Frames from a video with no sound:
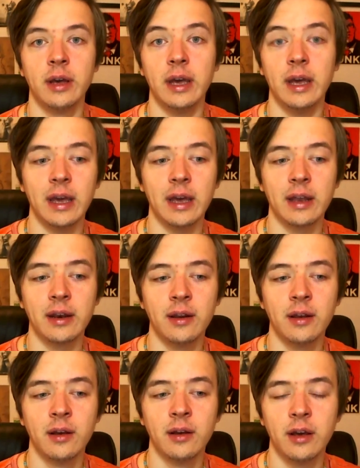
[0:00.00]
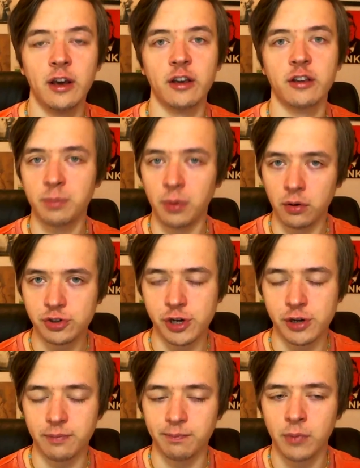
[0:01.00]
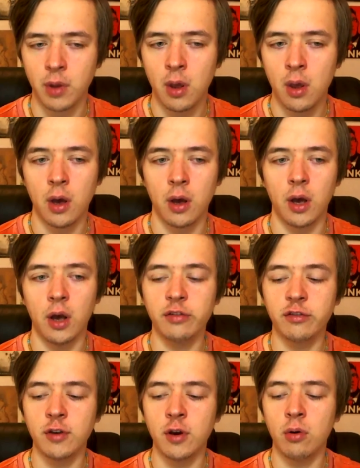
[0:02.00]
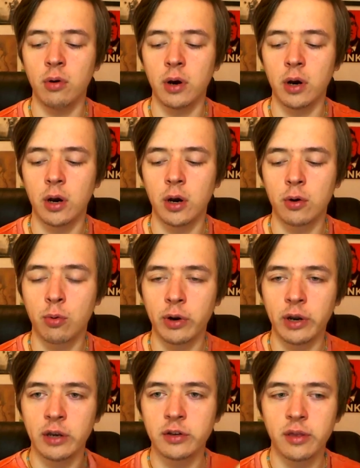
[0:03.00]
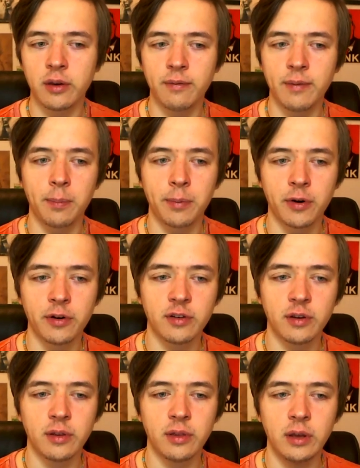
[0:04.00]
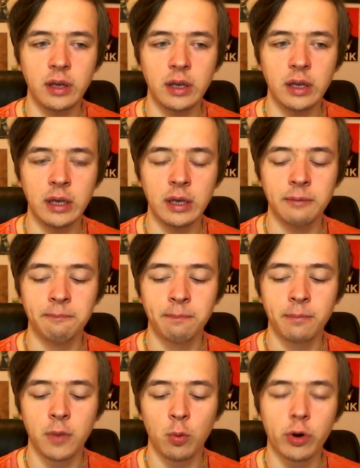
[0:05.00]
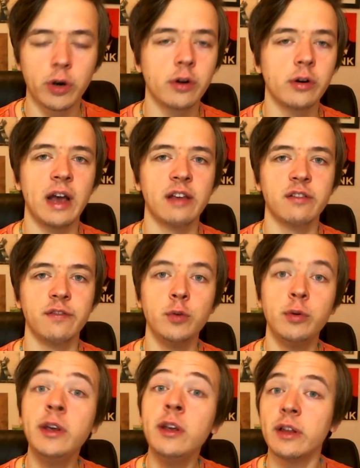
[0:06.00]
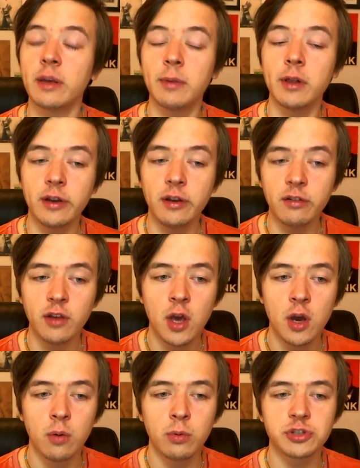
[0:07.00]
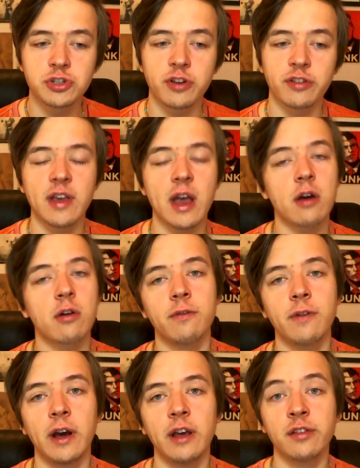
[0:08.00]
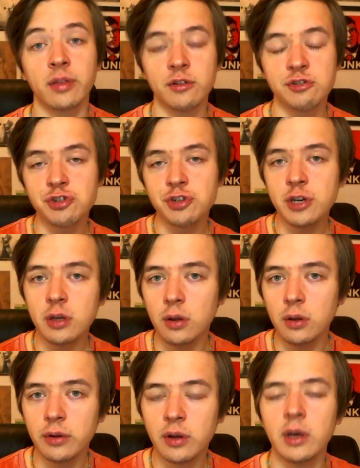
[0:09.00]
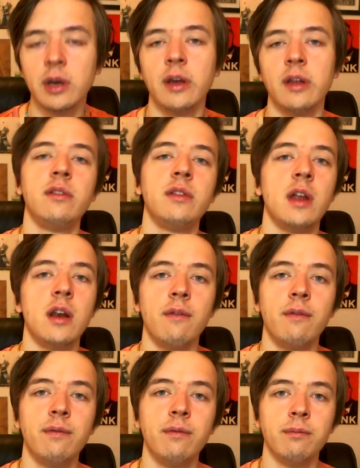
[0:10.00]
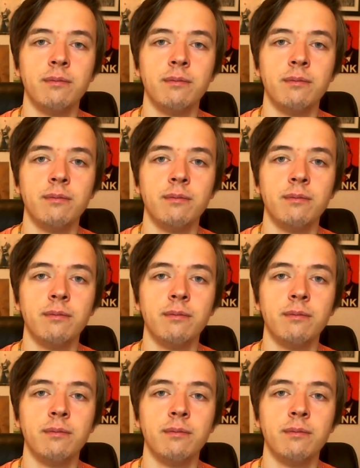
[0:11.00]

and Expulsion. Also, according to the developers, the Warrior has a few healing abilities which sacrifice the shield instead of